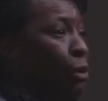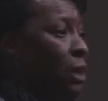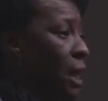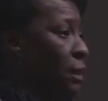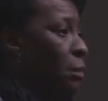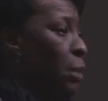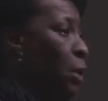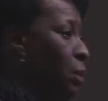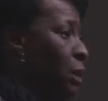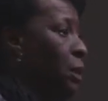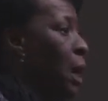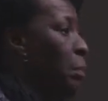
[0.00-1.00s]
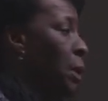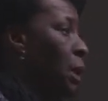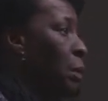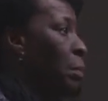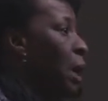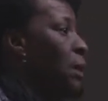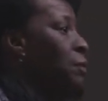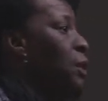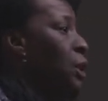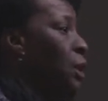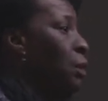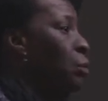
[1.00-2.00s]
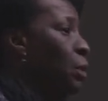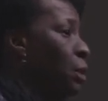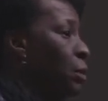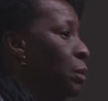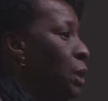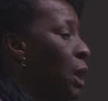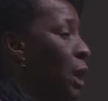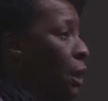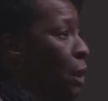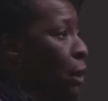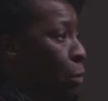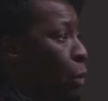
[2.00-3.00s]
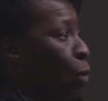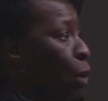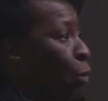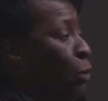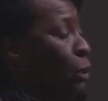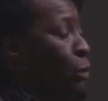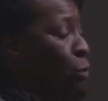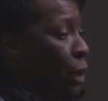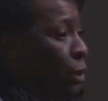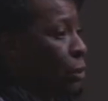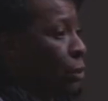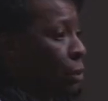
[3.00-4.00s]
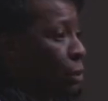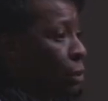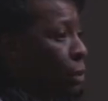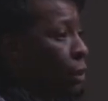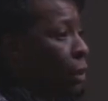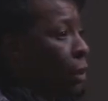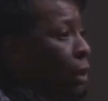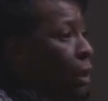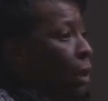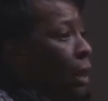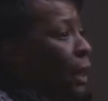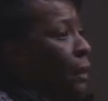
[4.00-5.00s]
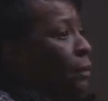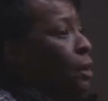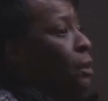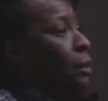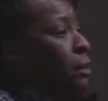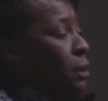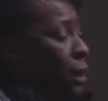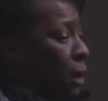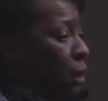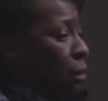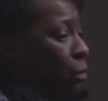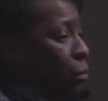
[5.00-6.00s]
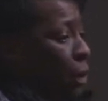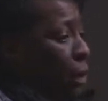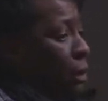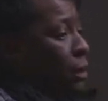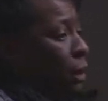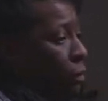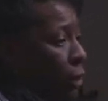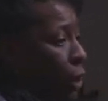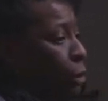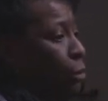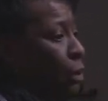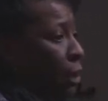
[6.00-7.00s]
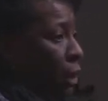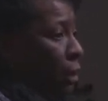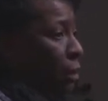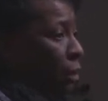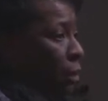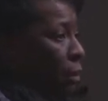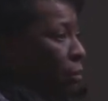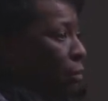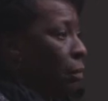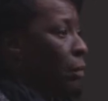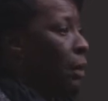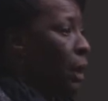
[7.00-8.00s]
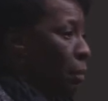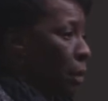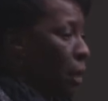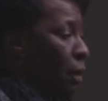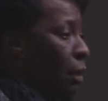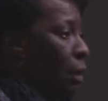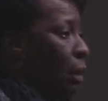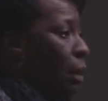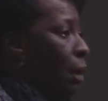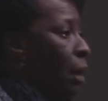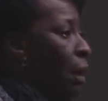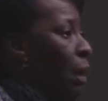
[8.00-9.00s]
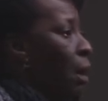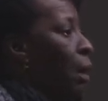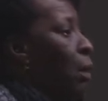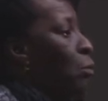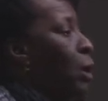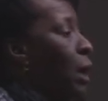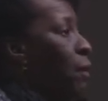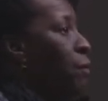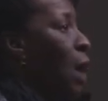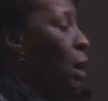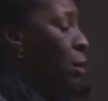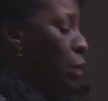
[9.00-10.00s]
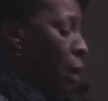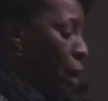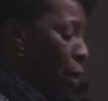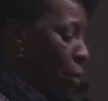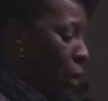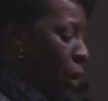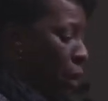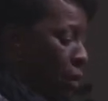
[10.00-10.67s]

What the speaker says: You're not supposed to stop anybody for tinted windows, and Cary's car was registered, and the tint was a legal tint limit. Well, they followed Cary